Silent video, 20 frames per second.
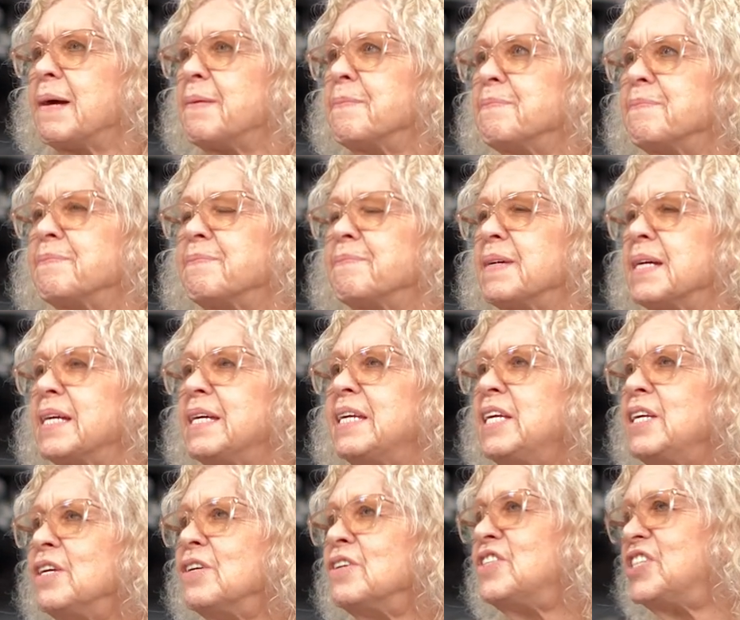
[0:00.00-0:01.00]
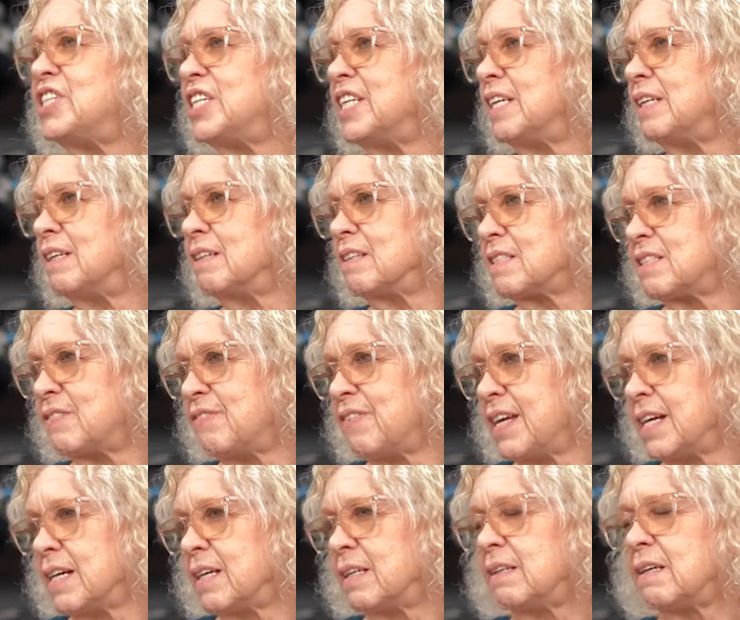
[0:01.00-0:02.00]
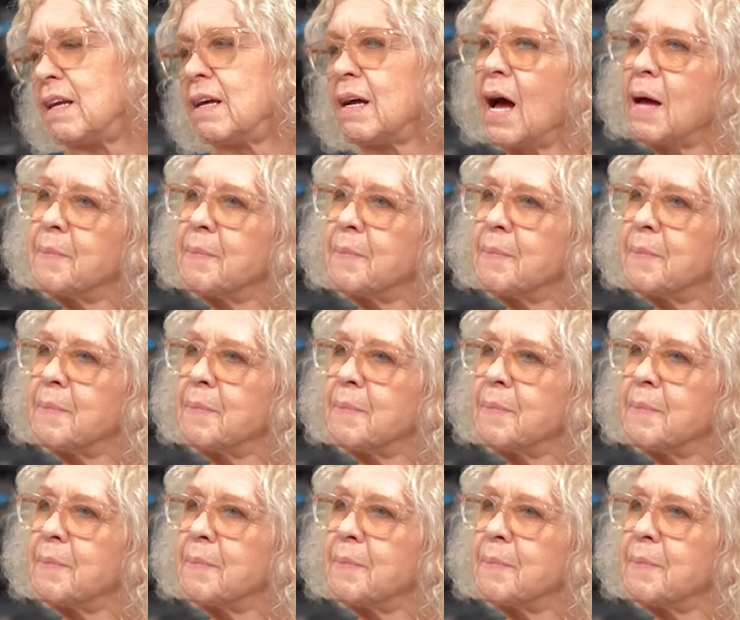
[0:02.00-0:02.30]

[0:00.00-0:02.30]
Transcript: I'm a huge Eagles fan.